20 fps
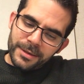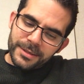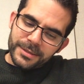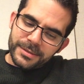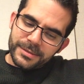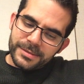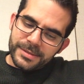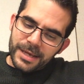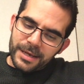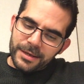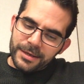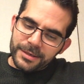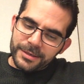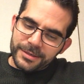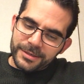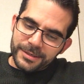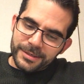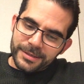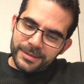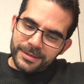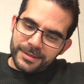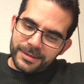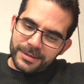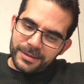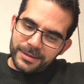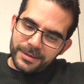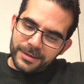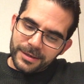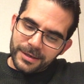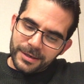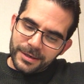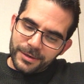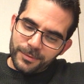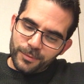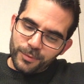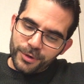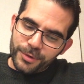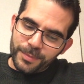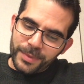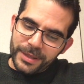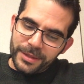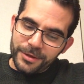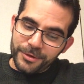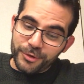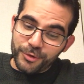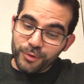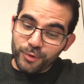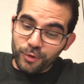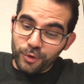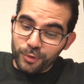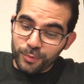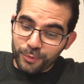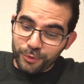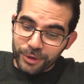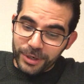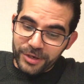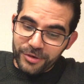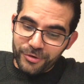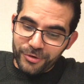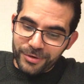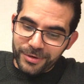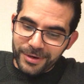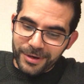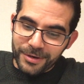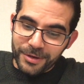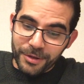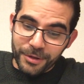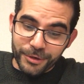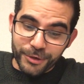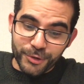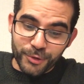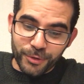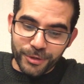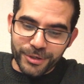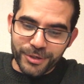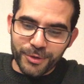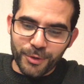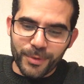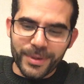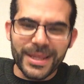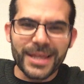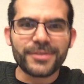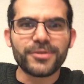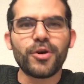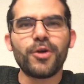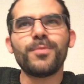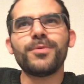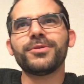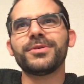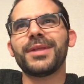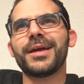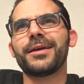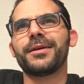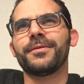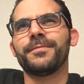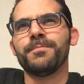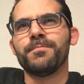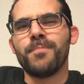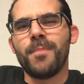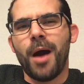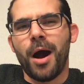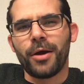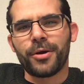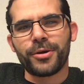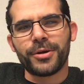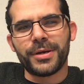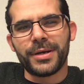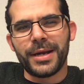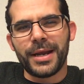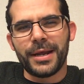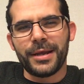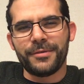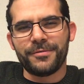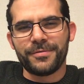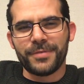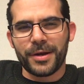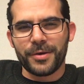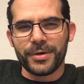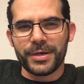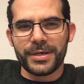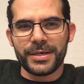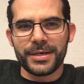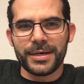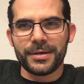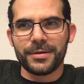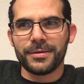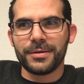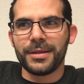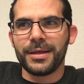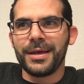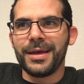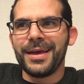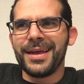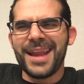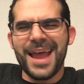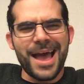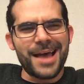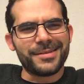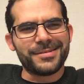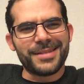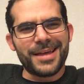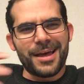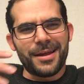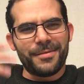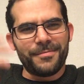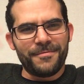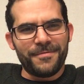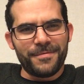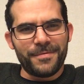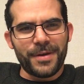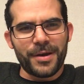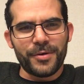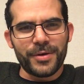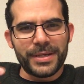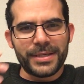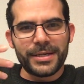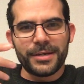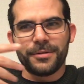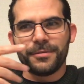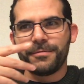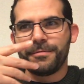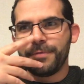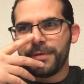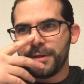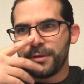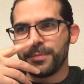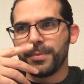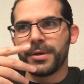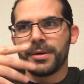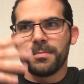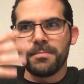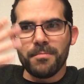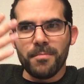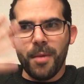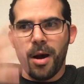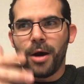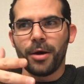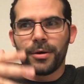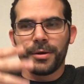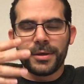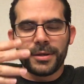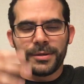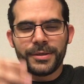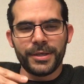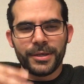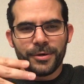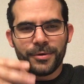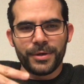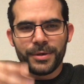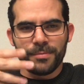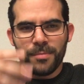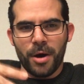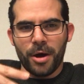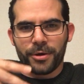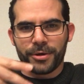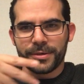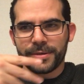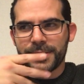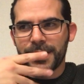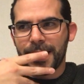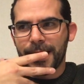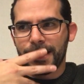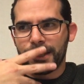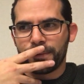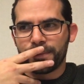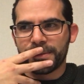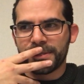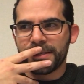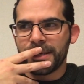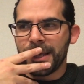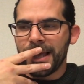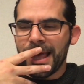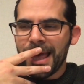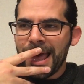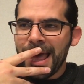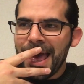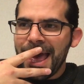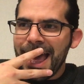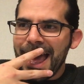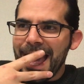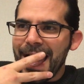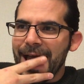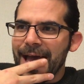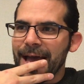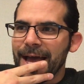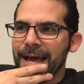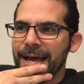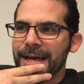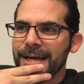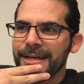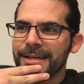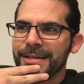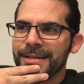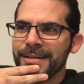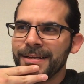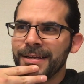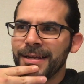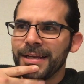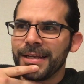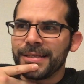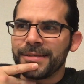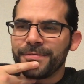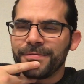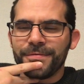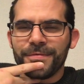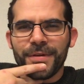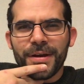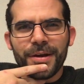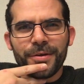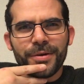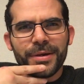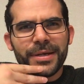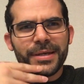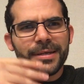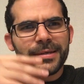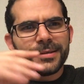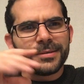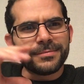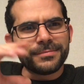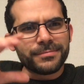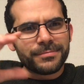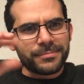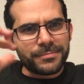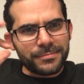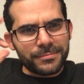Second would be The Troll Bridge, another short story that's almost like a modern day fairy tale. Has that fairy tale feel, but in modern times, and it's very